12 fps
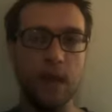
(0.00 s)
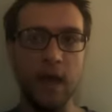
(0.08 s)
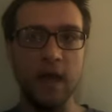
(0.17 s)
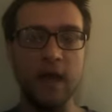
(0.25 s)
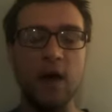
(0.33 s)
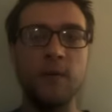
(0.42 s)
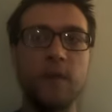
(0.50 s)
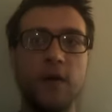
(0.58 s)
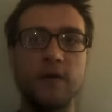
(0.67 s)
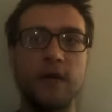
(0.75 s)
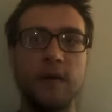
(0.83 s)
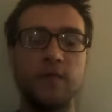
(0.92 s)
And now I'm
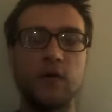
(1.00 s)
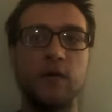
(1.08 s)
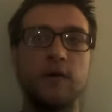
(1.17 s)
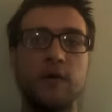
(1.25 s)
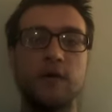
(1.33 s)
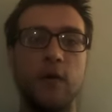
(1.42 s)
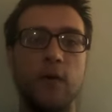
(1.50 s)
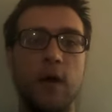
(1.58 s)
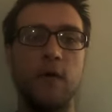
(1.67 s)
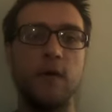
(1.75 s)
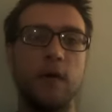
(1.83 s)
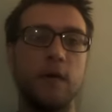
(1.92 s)
noticing I'm starting to zone
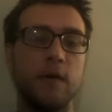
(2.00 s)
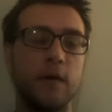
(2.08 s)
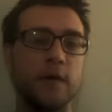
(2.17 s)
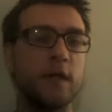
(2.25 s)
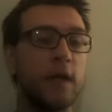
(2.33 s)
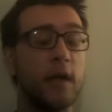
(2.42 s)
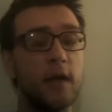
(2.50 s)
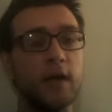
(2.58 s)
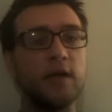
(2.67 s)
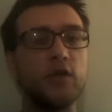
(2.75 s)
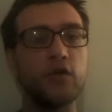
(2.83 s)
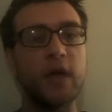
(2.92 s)
out again because like,
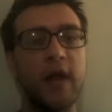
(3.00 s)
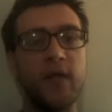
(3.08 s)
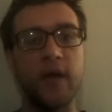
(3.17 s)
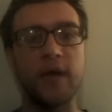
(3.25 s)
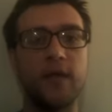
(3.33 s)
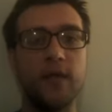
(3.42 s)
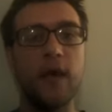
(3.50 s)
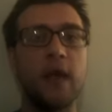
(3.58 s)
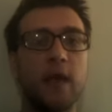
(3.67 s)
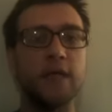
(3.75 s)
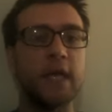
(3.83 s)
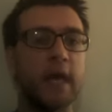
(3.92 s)
it's just kind of like a
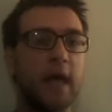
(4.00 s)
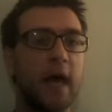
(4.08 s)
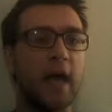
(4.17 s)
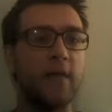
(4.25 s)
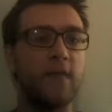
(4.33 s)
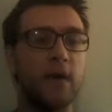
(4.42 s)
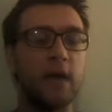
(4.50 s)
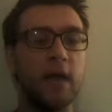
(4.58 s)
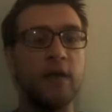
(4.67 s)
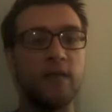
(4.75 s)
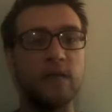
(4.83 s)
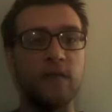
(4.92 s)
thing. Is like I have a
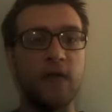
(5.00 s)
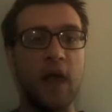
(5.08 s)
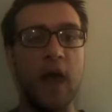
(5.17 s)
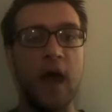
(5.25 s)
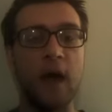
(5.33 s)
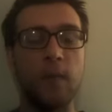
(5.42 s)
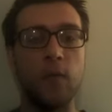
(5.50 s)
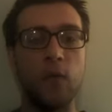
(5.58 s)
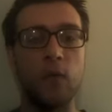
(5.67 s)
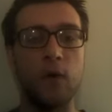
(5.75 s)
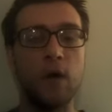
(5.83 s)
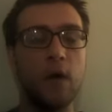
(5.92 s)
gift of gab,
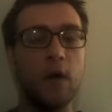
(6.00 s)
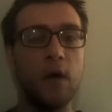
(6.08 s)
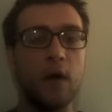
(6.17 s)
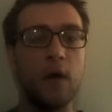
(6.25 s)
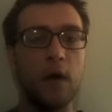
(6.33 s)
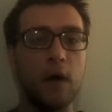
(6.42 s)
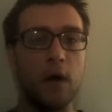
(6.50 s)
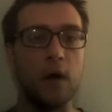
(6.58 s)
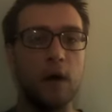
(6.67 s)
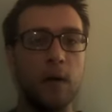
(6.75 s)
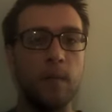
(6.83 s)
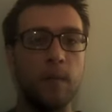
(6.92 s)
or
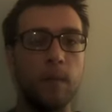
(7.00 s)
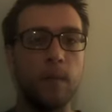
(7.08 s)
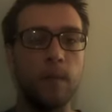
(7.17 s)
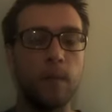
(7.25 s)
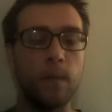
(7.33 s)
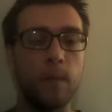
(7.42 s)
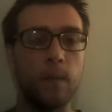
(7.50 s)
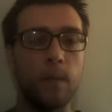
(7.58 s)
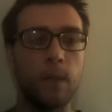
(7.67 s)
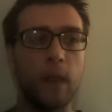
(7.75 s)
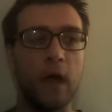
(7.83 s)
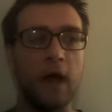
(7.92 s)
um,
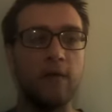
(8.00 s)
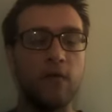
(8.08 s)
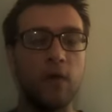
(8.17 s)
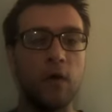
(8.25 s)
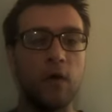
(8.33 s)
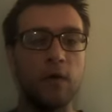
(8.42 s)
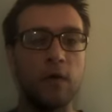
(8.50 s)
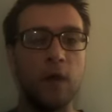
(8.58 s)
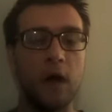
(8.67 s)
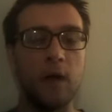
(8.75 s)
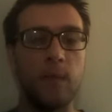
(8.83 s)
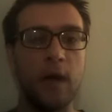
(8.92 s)
I've learned a
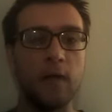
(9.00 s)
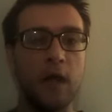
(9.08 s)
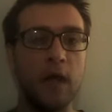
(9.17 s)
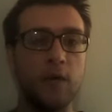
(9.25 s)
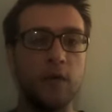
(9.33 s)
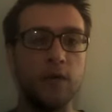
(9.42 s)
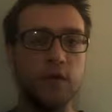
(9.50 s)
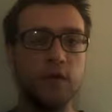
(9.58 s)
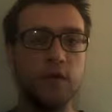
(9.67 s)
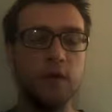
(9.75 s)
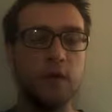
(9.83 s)
lot about language